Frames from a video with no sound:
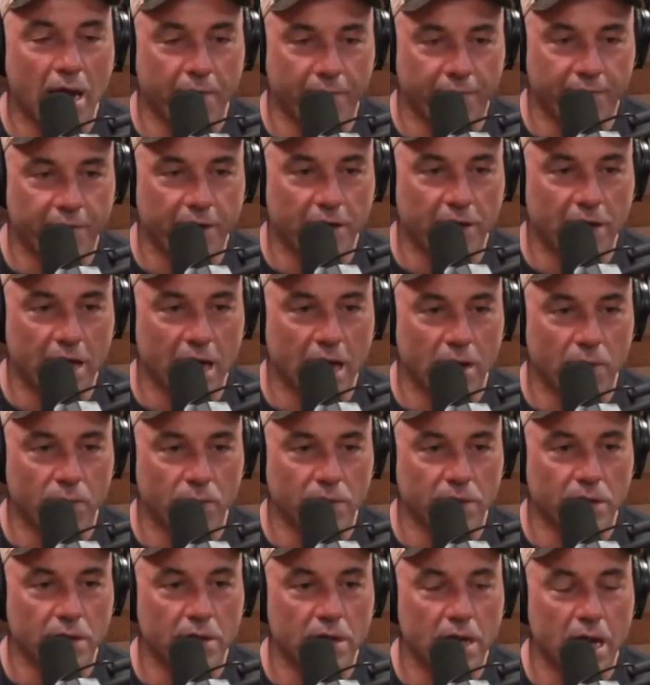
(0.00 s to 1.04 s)
to figure it out
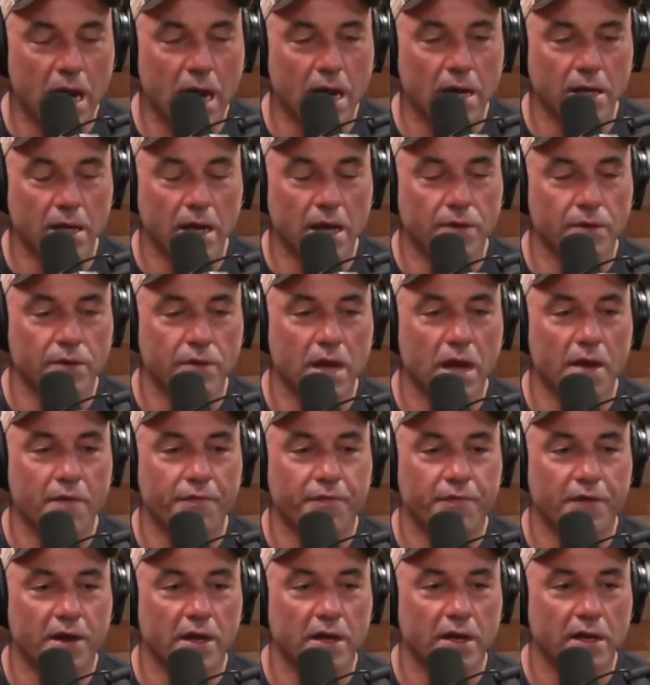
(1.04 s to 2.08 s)
where they're not. Yeah, they're not
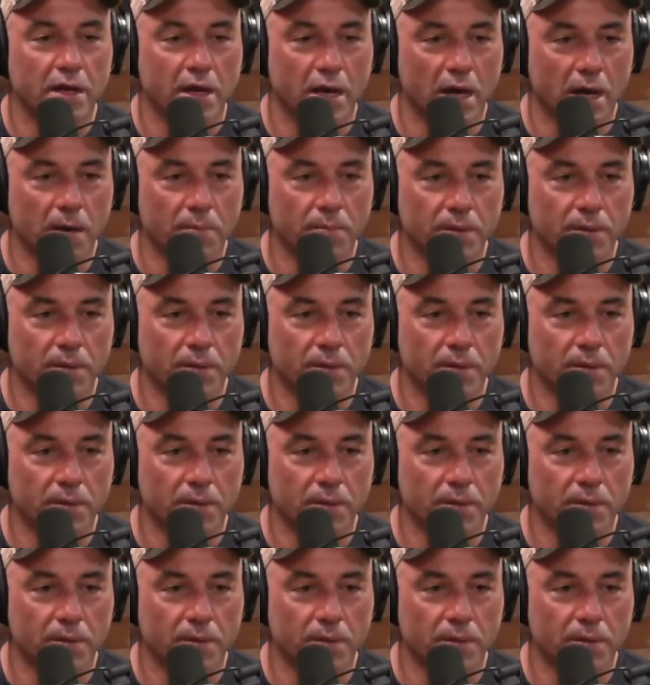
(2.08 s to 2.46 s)
fucking it up.